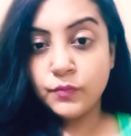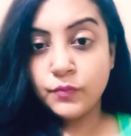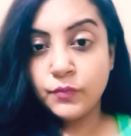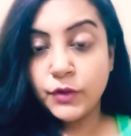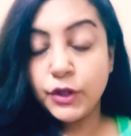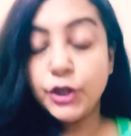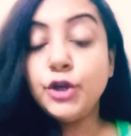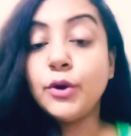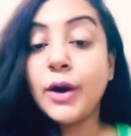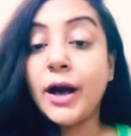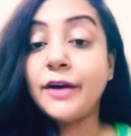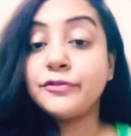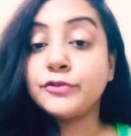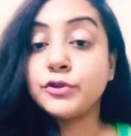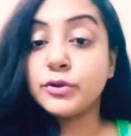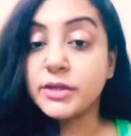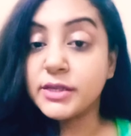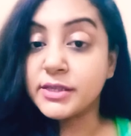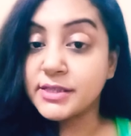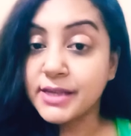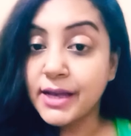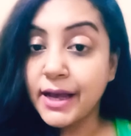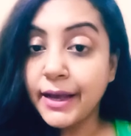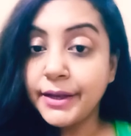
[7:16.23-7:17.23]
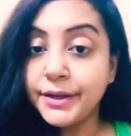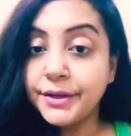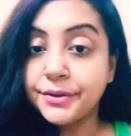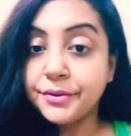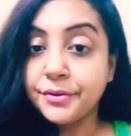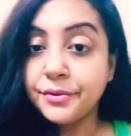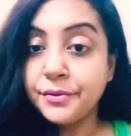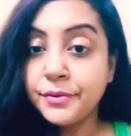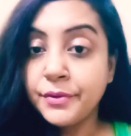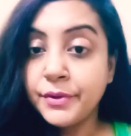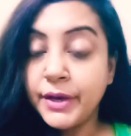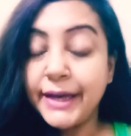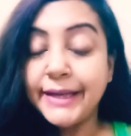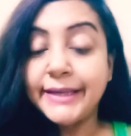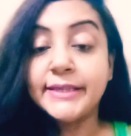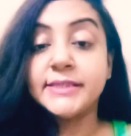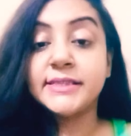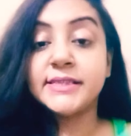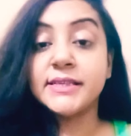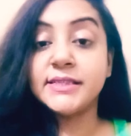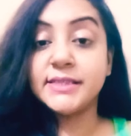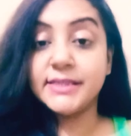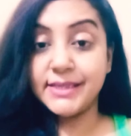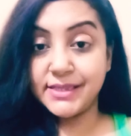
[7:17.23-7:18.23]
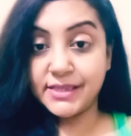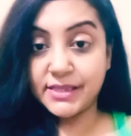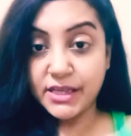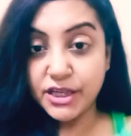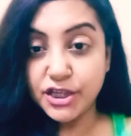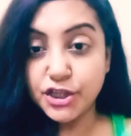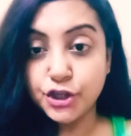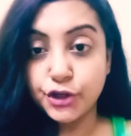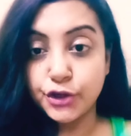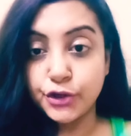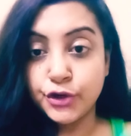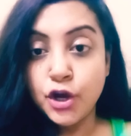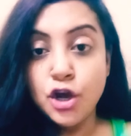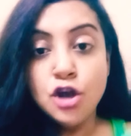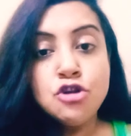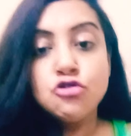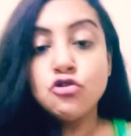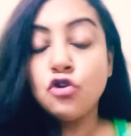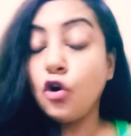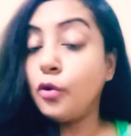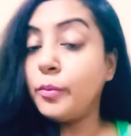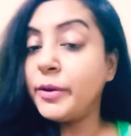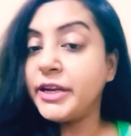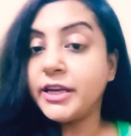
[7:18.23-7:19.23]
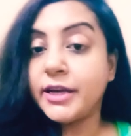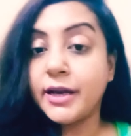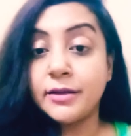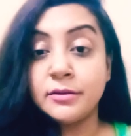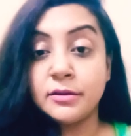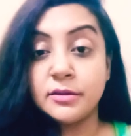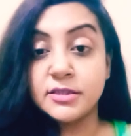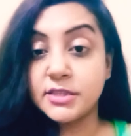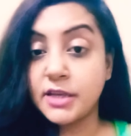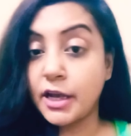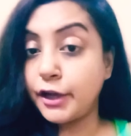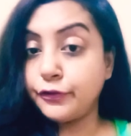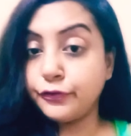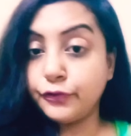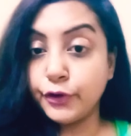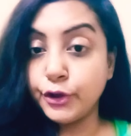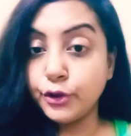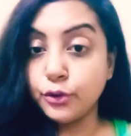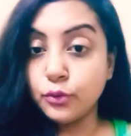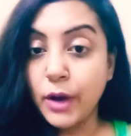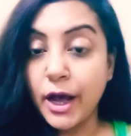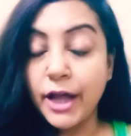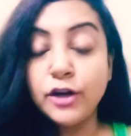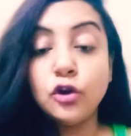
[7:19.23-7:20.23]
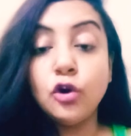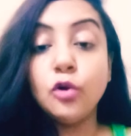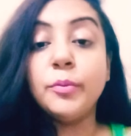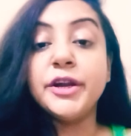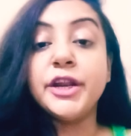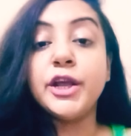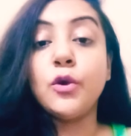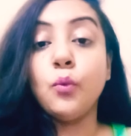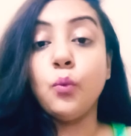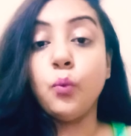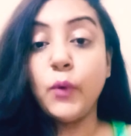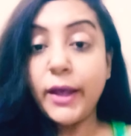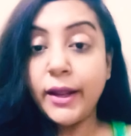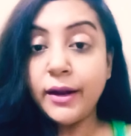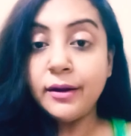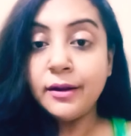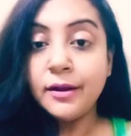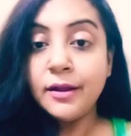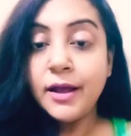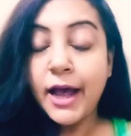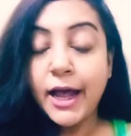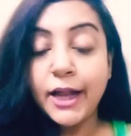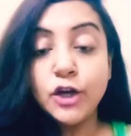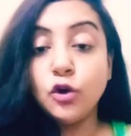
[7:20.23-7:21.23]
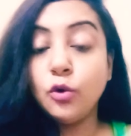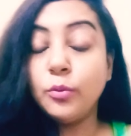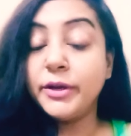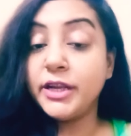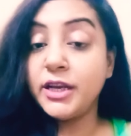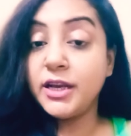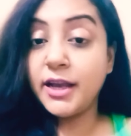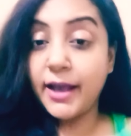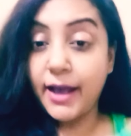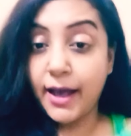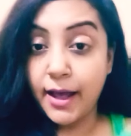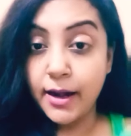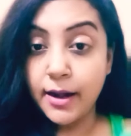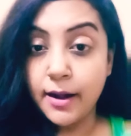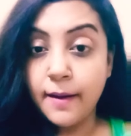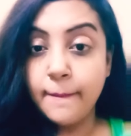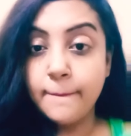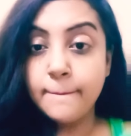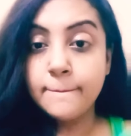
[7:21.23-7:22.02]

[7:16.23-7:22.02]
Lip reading: You have to decide. It is a decision. Nobody can decide for you, and nobody will, and nobody can.